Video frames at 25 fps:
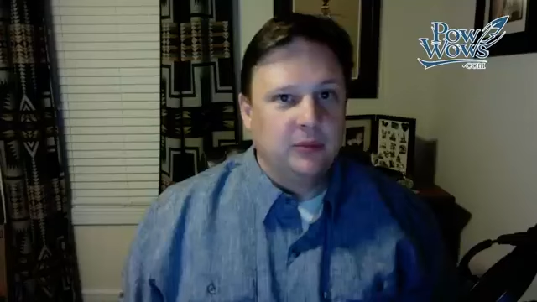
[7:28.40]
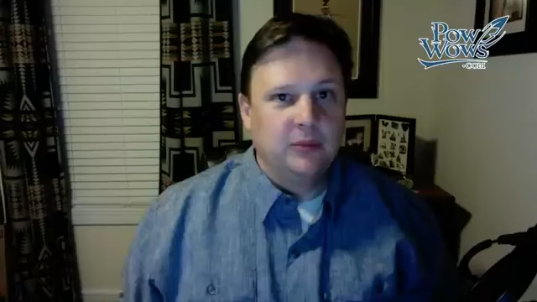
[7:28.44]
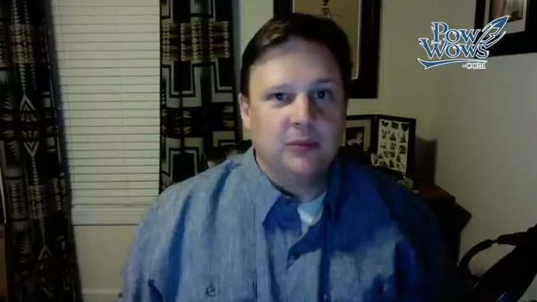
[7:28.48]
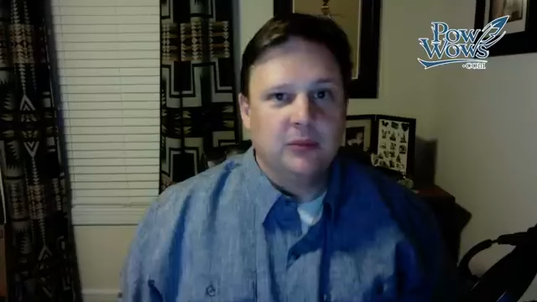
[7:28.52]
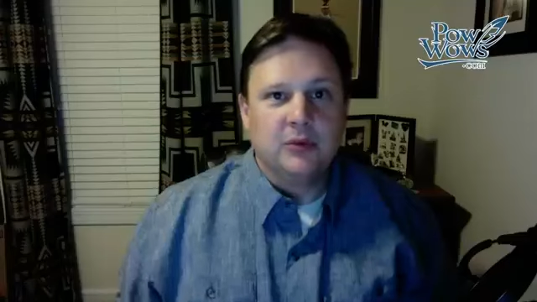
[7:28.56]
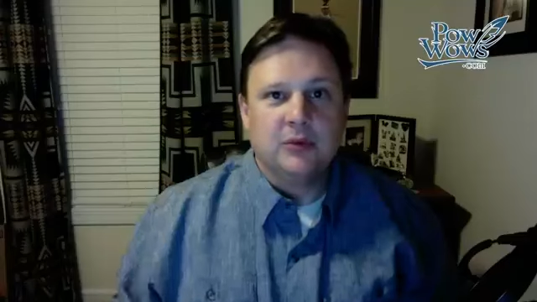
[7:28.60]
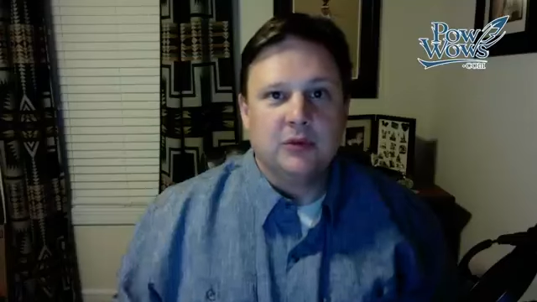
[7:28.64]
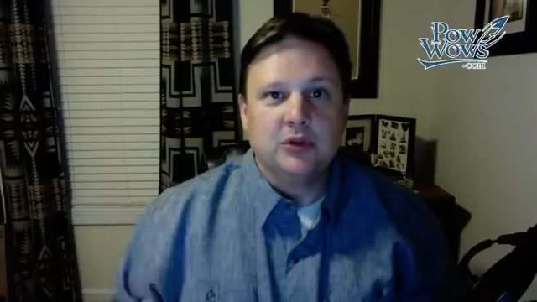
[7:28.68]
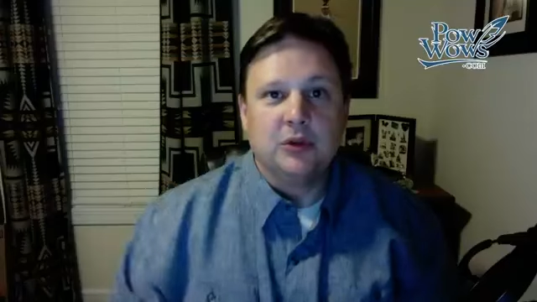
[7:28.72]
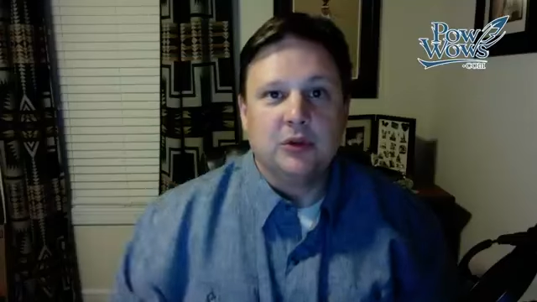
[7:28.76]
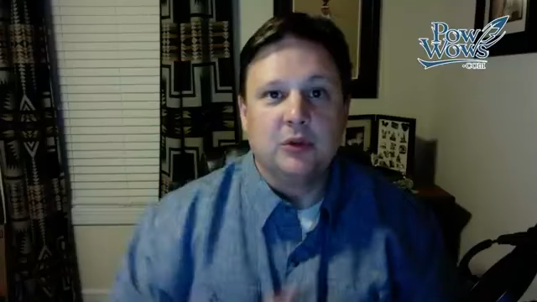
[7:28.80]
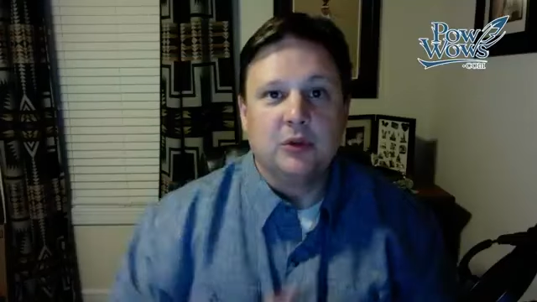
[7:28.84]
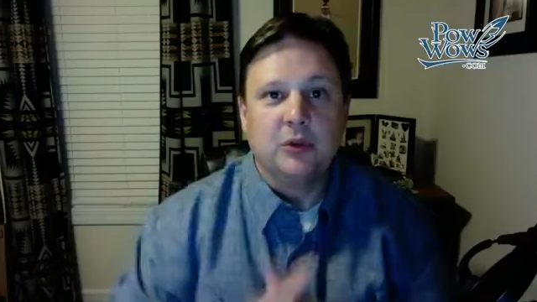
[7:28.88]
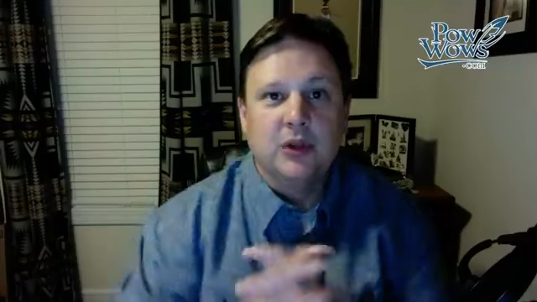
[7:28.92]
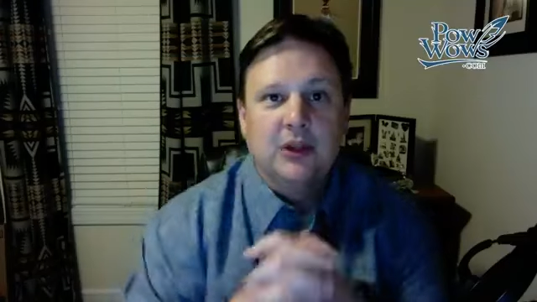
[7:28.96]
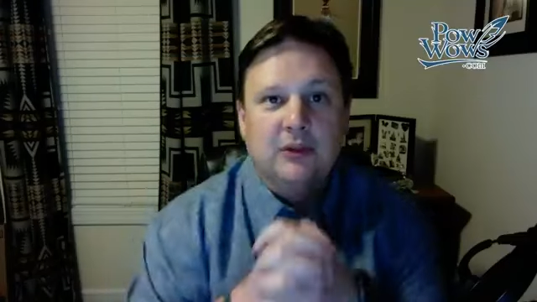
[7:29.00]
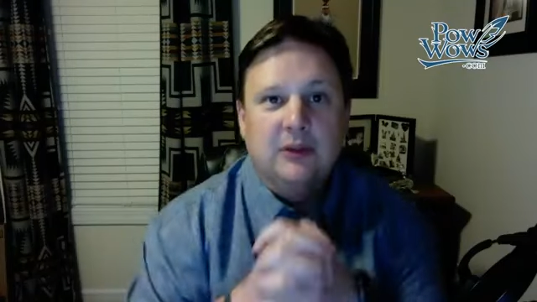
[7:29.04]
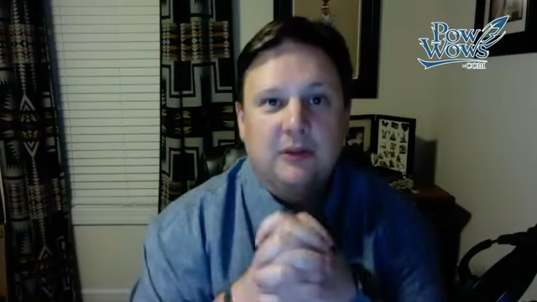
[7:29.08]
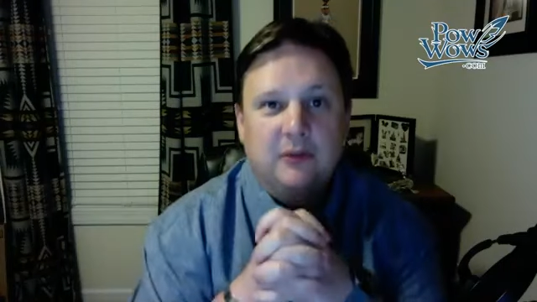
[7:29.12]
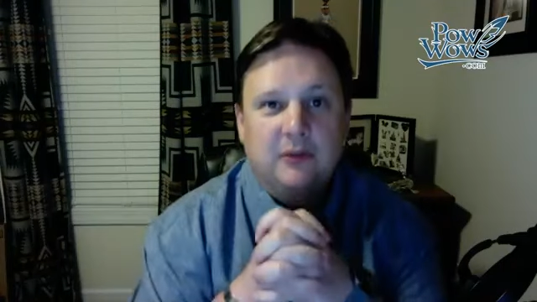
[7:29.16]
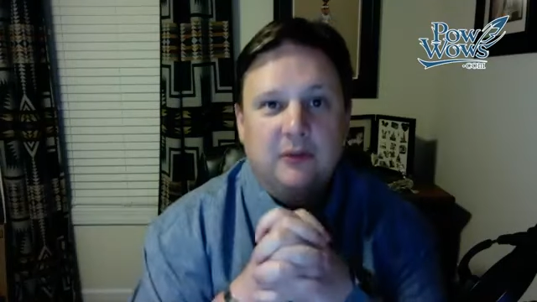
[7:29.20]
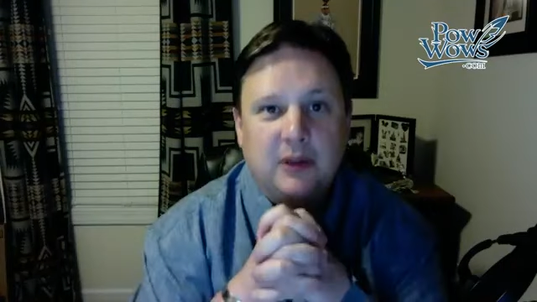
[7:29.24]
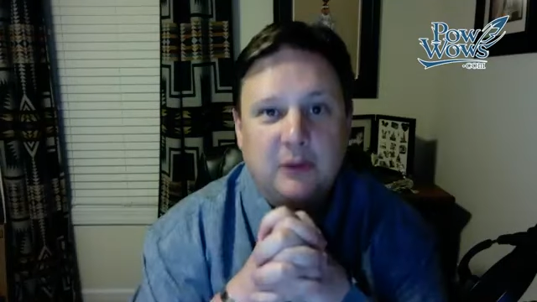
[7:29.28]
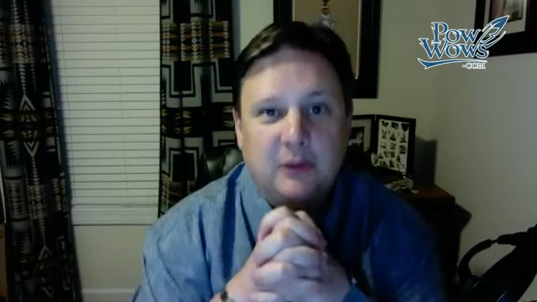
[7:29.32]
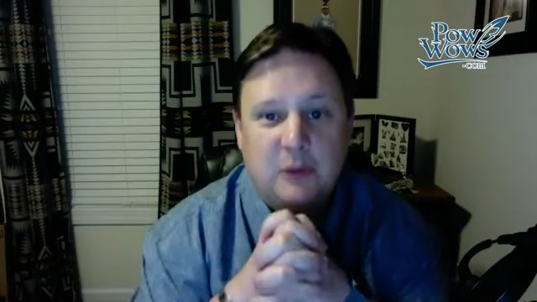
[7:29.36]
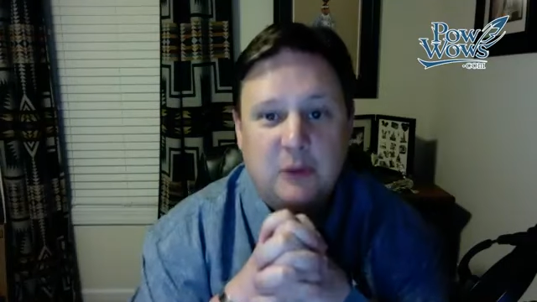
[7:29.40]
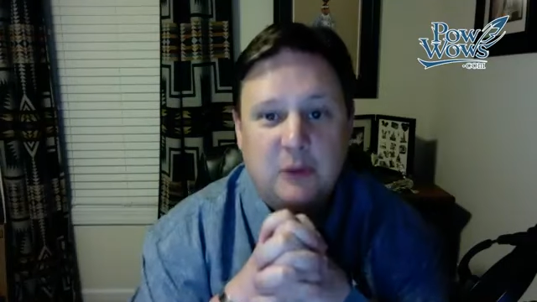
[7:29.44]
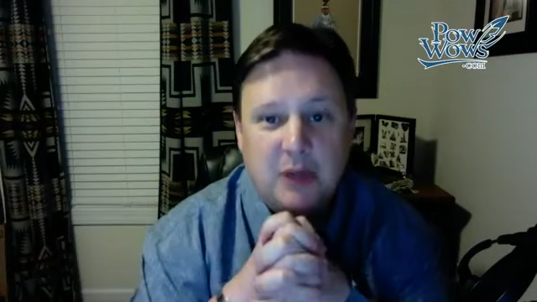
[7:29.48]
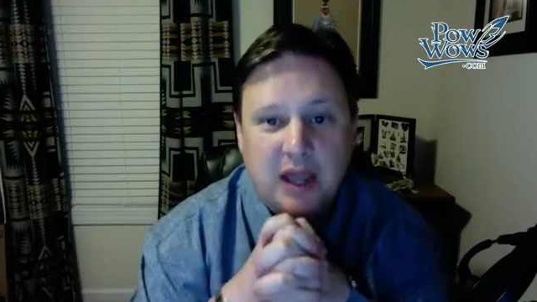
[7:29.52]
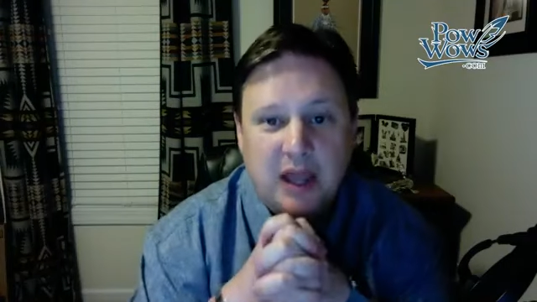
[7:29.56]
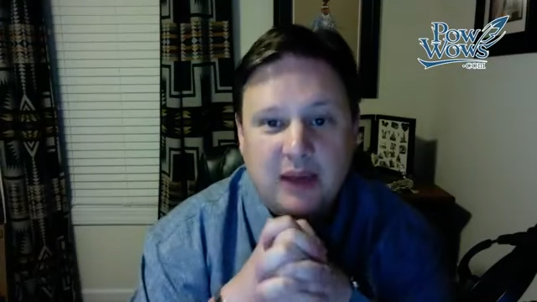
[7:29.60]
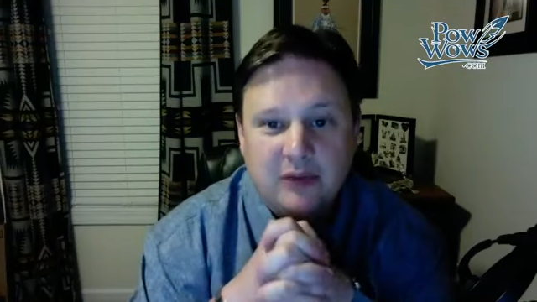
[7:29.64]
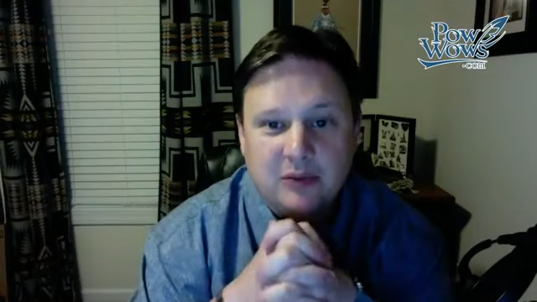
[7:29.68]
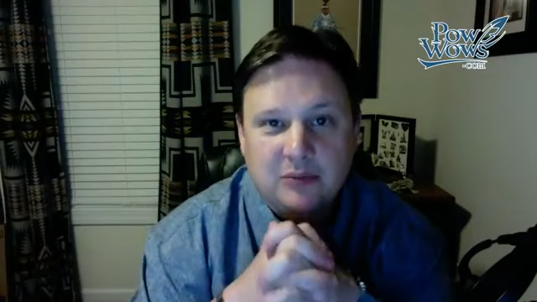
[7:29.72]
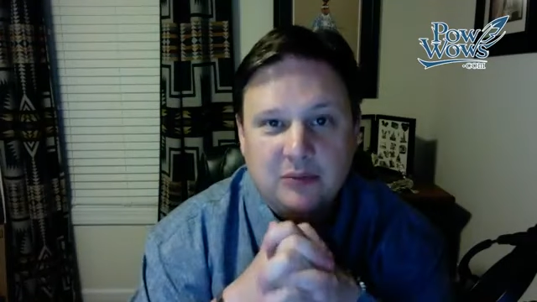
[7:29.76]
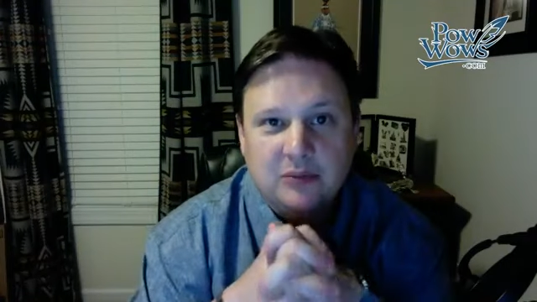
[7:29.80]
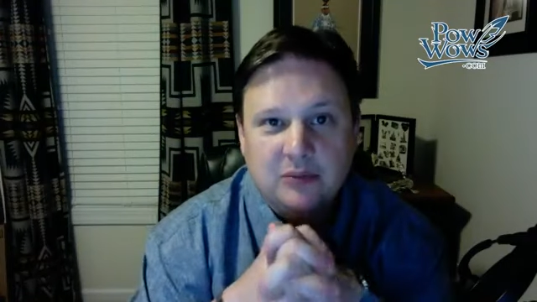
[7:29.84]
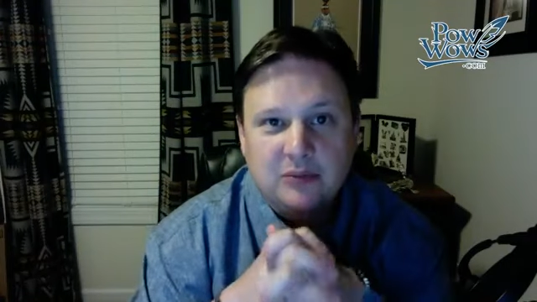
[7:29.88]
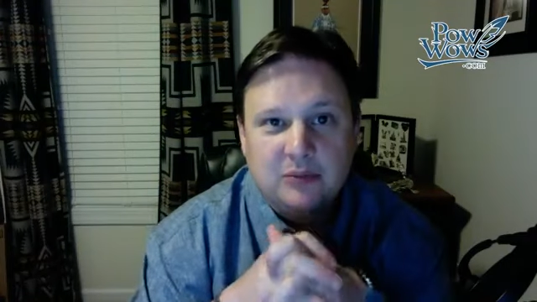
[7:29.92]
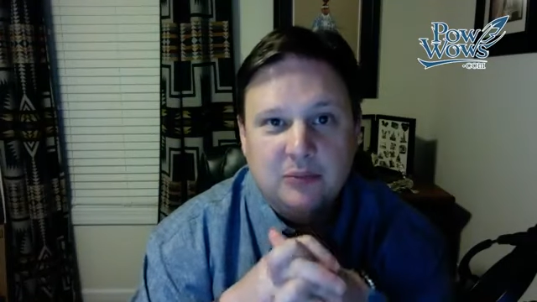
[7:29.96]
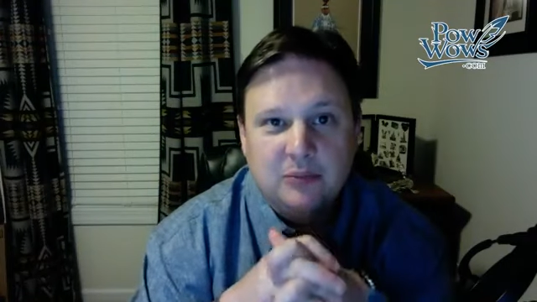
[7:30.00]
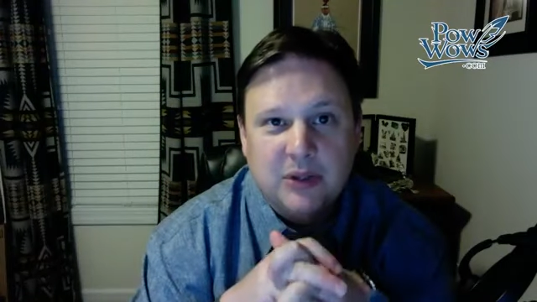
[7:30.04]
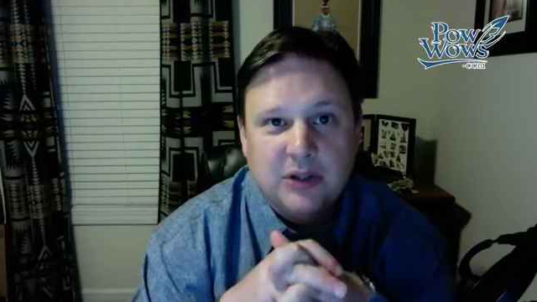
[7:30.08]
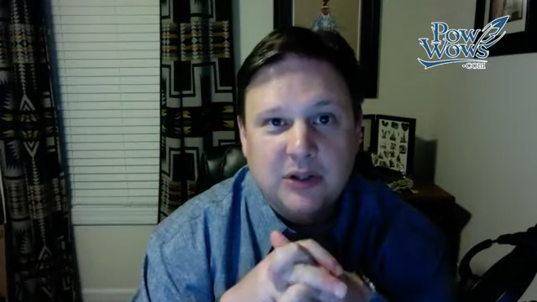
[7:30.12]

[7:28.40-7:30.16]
so if, if you haven't